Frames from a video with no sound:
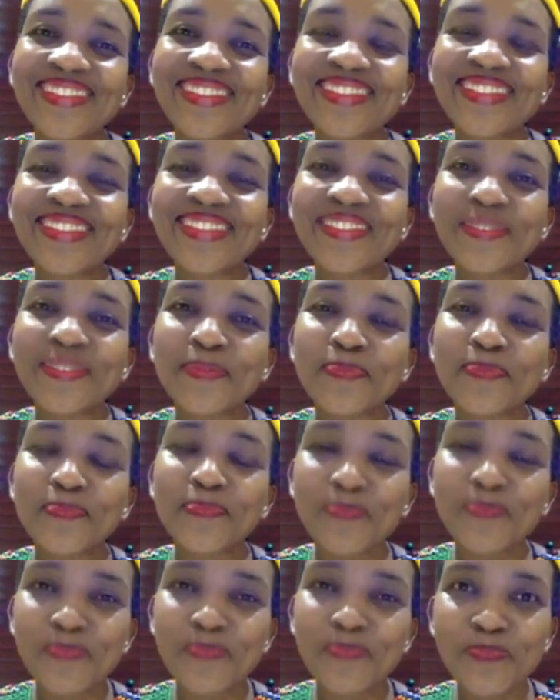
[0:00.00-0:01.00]

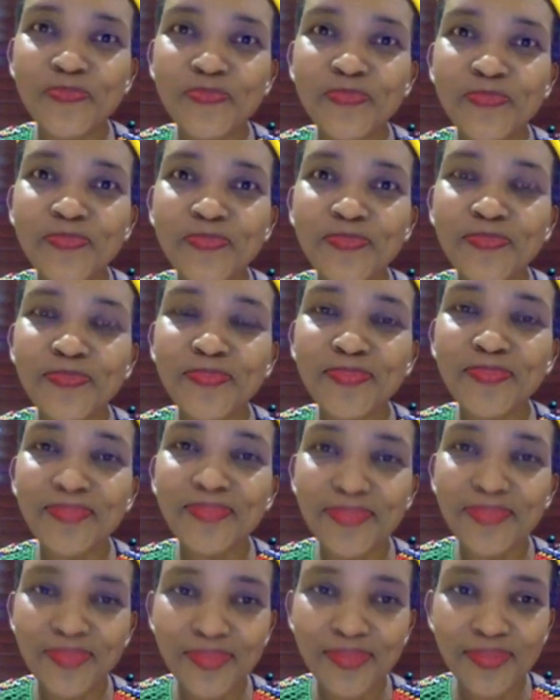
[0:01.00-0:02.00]

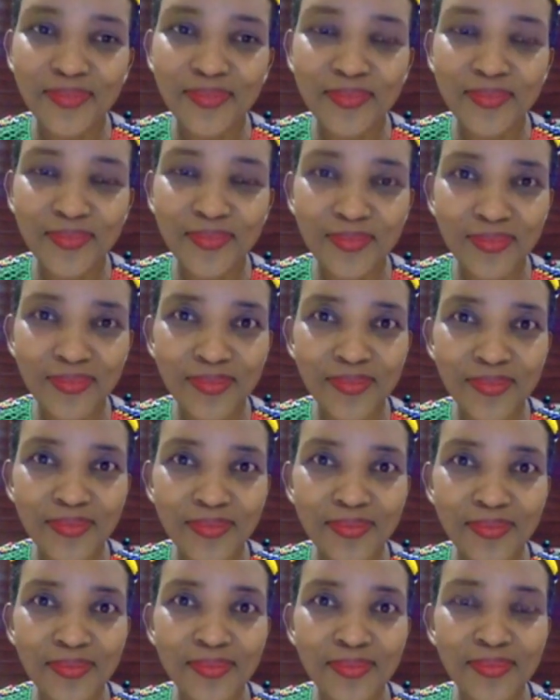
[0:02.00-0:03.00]

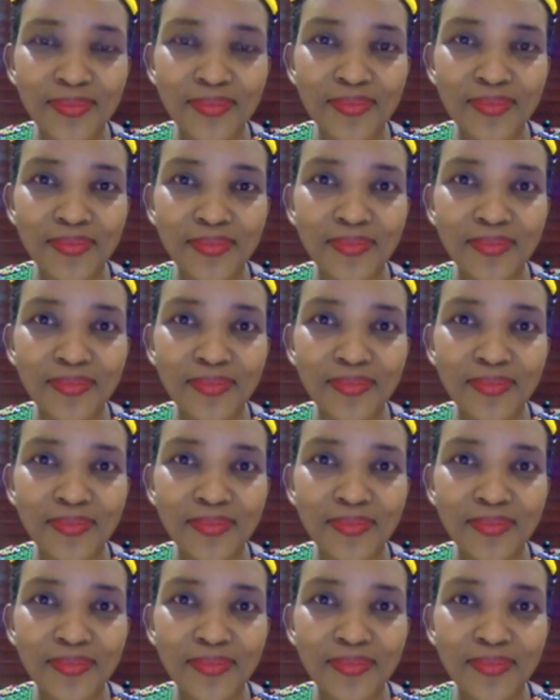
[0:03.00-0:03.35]
No words are spoken by the person on screen.